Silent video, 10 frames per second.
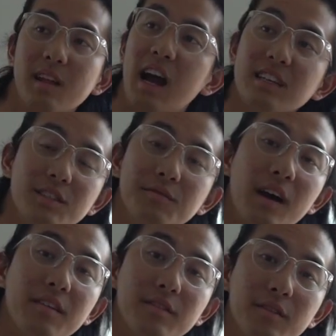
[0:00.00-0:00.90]
I
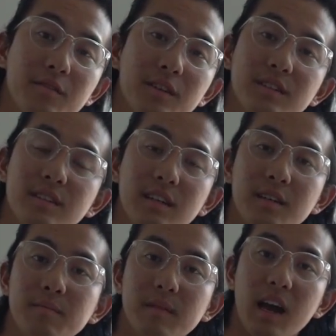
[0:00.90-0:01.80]
survived university,
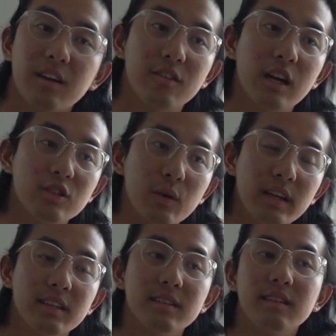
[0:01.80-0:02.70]
I
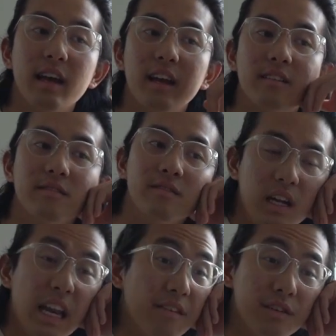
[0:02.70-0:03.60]
graduated, and
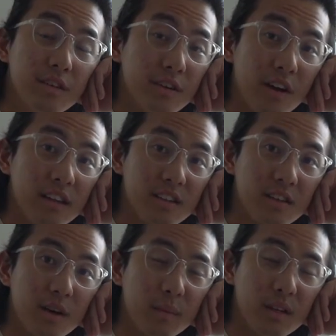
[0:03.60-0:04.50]
I never
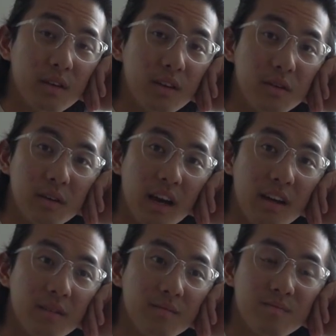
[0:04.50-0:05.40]
regretted coming to the
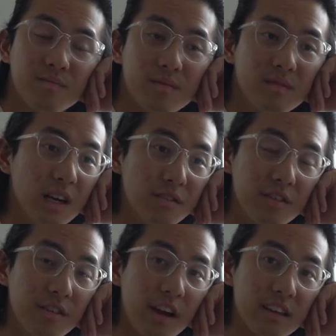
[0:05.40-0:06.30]
UK, never
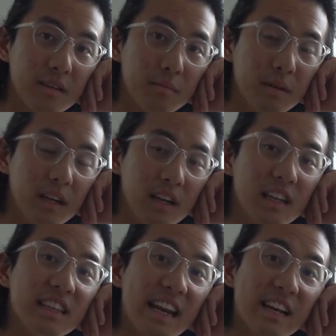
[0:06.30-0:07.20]
regretted being an
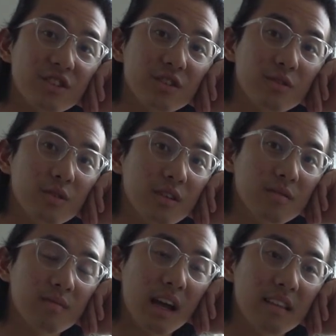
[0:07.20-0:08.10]
international
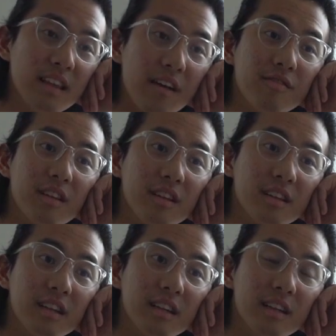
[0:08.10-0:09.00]
student, and
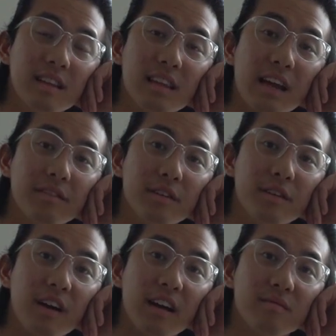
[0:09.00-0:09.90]
definitely never
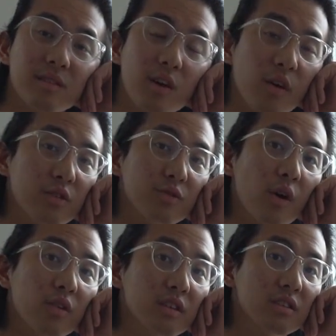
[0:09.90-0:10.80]
regret going through
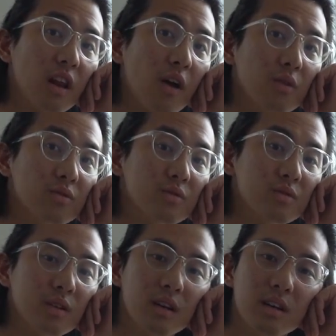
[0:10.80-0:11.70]
all these lows
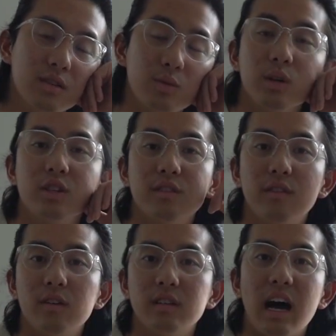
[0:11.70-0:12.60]
to achieve
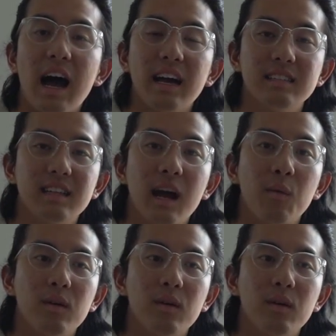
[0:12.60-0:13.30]
all the highs that I